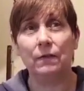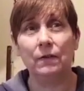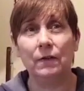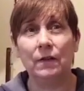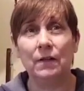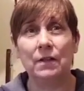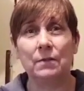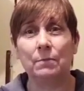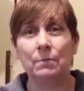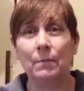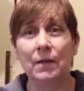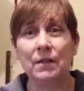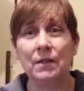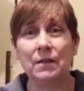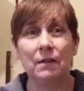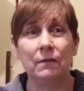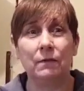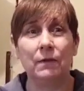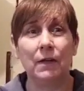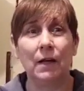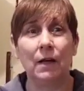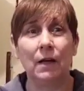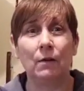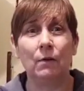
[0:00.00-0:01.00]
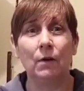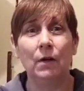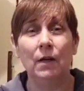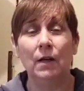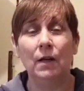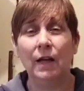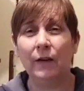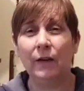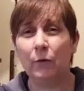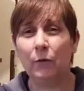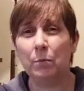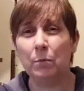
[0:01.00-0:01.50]
It's massive now.
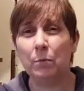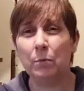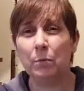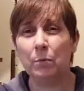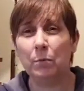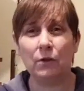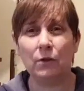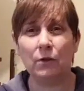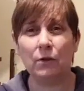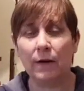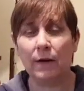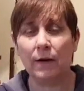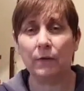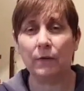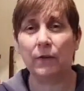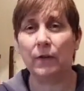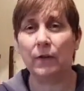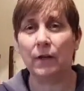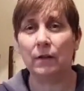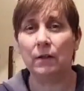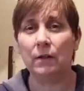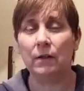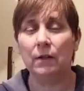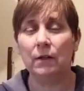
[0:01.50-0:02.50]
Everybody's got everything.